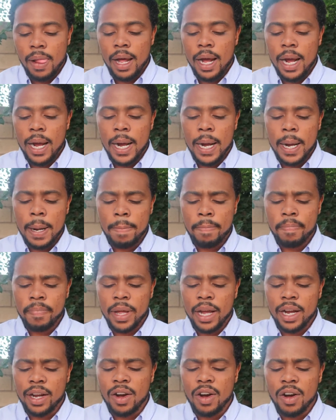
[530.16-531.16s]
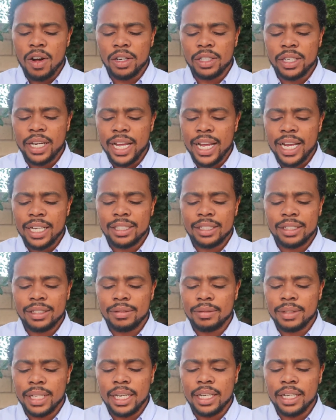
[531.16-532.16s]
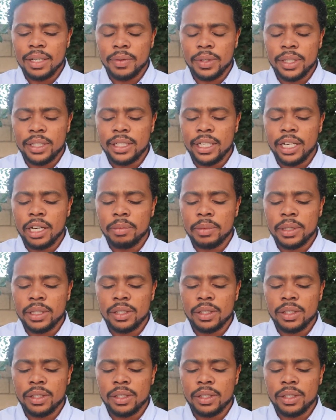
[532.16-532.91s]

I called next and they couldn't really tell me.